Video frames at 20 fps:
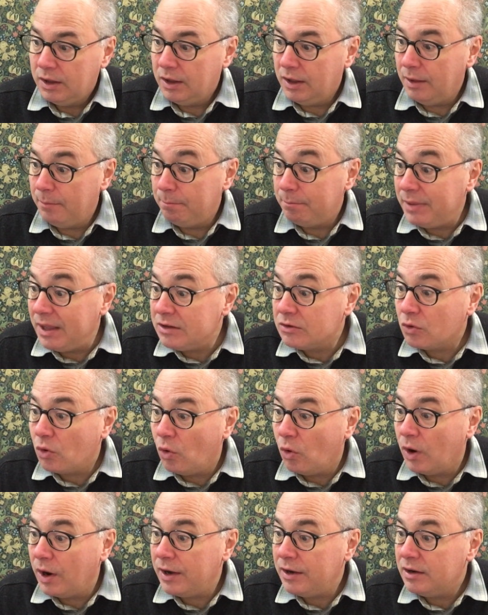
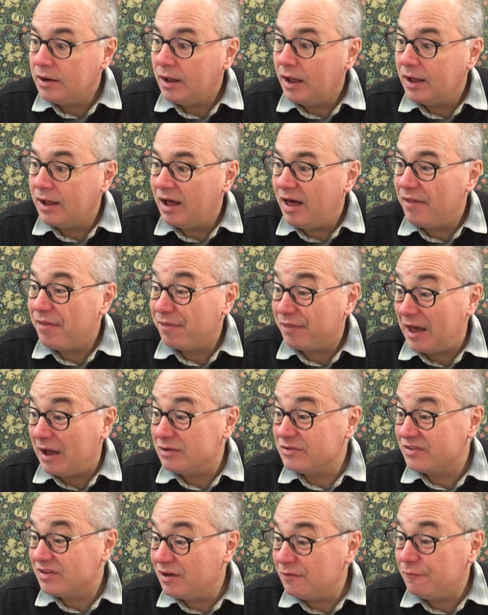Bitcoin,
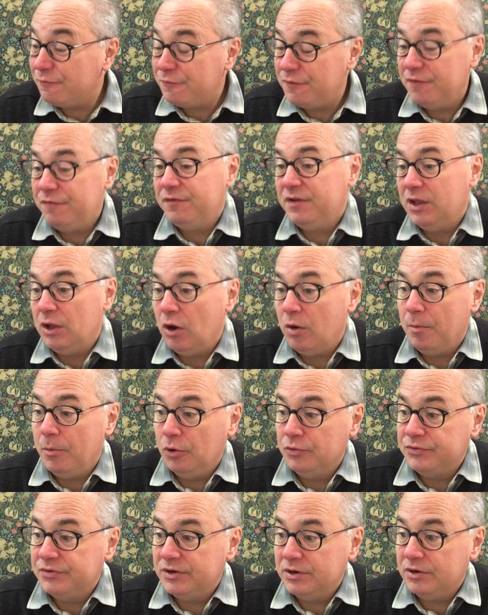1,050
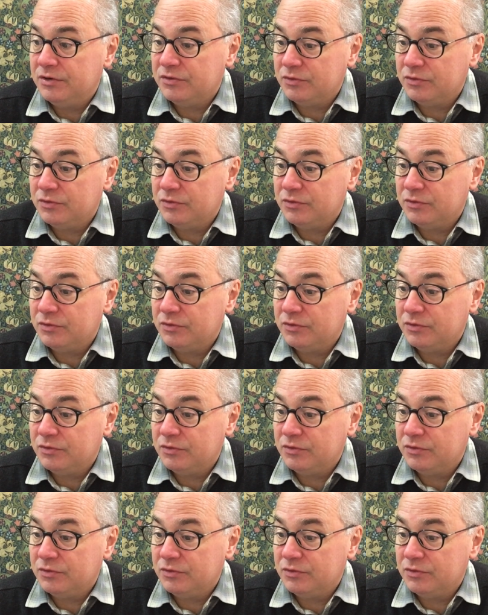almost here,